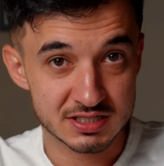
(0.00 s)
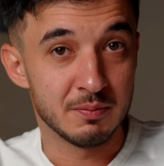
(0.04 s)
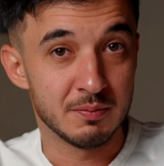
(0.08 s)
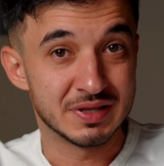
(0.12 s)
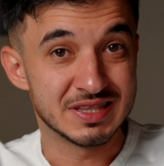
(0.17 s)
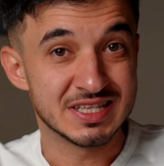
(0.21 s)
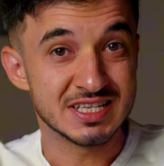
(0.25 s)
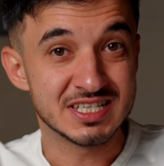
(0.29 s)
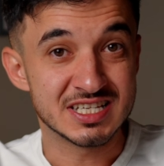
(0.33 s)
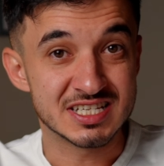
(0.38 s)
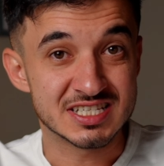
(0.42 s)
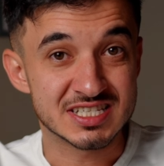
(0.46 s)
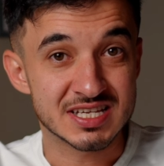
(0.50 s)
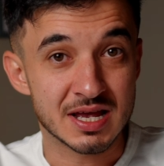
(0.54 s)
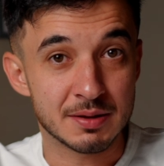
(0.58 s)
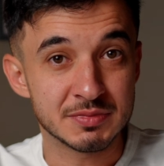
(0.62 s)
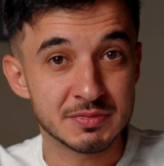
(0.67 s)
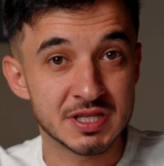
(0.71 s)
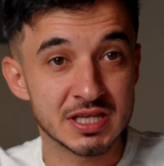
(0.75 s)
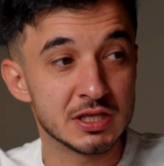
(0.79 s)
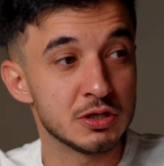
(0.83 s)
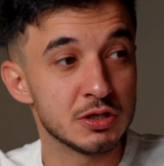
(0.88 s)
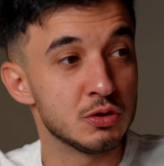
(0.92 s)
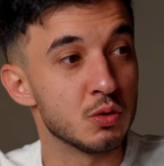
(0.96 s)
but this is
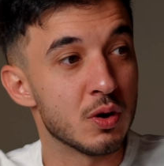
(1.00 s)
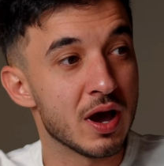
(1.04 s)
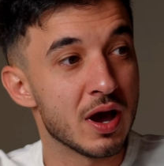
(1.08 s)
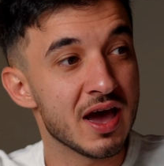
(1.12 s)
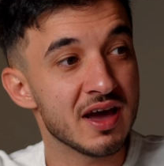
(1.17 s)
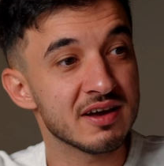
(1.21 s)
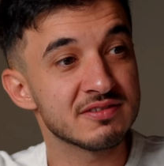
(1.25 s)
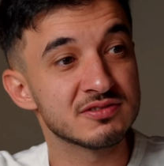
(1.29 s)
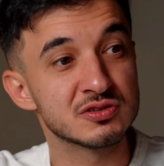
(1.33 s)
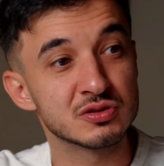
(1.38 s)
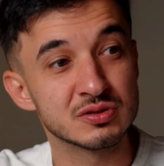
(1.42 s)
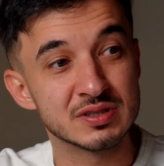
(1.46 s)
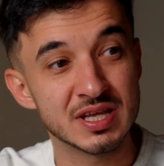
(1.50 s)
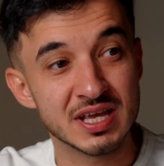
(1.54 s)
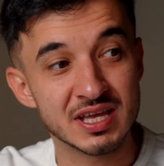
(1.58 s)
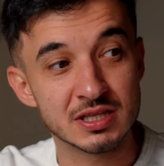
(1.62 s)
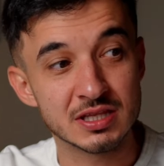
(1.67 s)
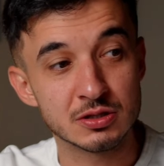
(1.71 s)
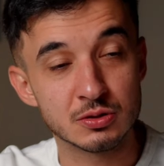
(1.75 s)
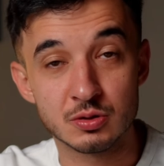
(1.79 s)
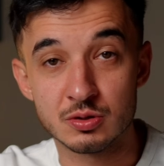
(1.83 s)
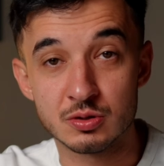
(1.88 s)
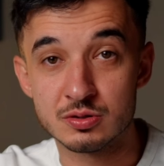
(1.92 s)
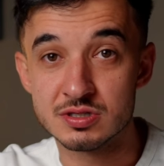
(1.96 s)
something you have to take
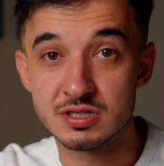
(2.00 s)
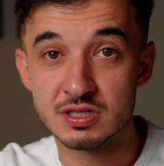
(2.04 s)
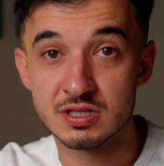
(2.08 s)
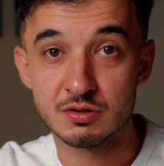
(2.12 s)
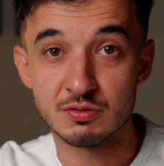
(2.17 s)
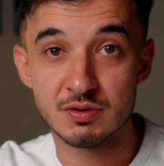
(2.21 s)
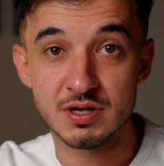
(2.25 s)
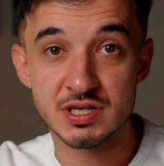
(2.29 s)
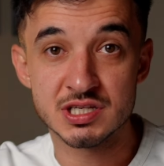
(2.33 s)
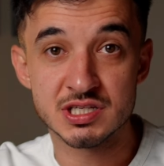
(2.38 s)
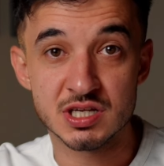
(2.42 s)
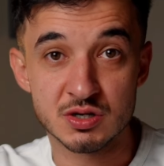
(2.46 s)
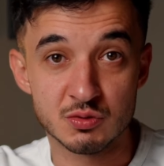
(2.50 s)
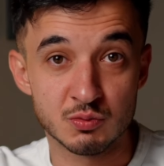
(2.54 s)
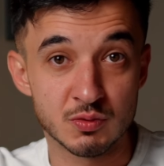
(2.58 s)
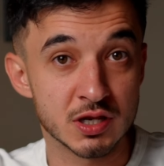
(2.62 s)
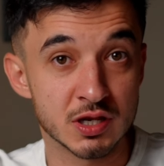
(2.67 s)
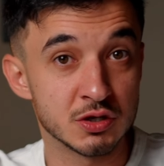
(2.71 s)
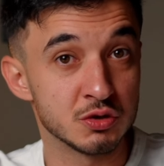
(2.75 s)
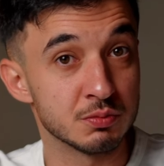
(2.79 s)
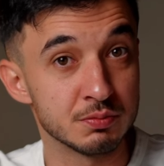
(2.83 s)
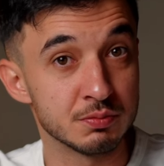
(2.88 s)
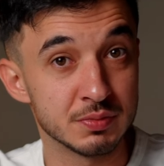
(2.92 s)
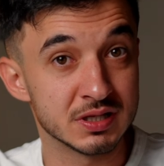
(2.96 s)
into consideration when
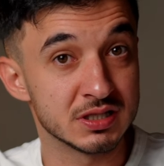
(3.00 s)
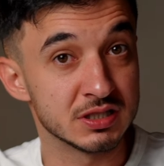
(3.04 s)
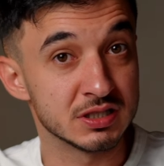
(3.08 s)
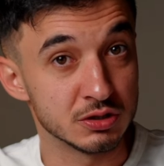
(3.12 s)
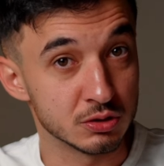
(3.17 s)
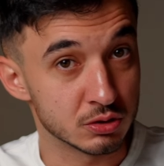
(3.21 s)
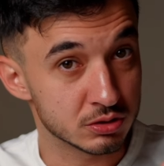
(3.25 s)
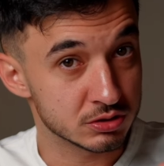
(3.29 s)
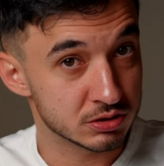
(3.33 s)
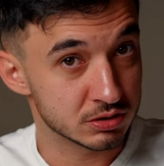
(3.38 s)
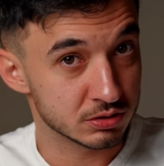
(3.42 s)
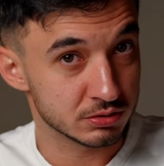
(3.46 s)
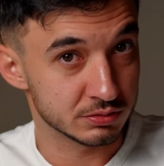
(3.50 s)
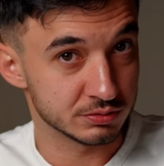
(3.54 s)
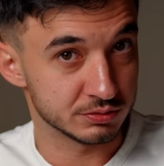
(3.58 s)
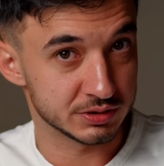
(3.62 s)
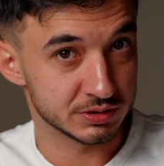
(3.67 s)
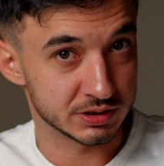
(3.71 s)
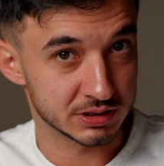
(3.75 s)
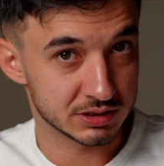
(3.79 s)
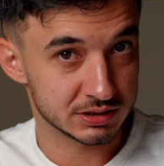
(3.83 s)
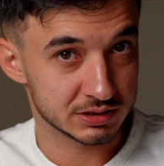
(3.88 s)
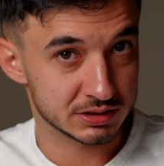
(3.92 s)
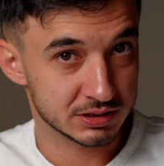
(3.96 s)
you build your
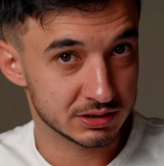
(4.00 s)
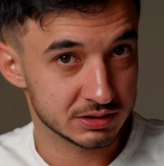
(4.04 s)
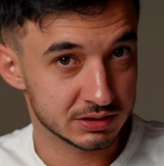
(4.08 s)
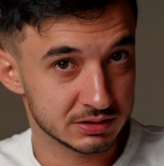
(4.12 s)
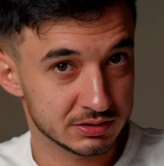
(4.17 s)
solutions.